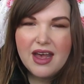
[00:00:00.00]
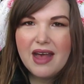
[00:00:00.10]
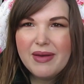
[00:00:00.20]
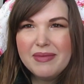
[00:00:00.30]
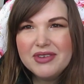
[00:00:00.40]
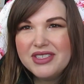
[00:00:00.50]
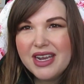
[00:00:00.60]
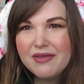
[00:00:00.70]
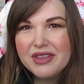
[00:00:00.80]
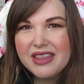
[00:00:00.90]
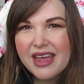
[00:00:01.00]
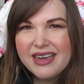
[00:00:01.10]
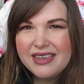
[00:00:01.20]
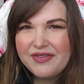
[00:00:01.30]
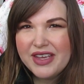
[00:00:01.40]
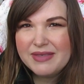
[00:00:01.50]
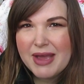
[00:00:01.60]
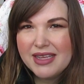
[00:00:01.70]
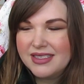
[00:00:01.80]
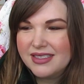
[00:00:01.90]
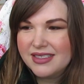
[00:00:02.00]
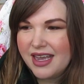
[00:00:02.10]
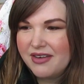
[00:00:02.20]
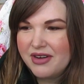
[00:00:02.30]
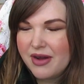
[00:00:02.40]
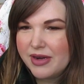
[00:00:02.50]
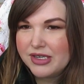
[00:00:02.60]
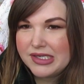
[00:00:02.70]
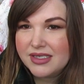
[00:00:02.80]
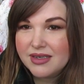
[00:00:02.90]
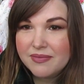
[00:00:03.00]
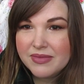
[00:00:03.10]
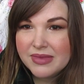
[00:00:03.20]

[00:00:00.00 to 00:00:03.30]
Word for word: I'm just not really that into face masks. I don't know. I just,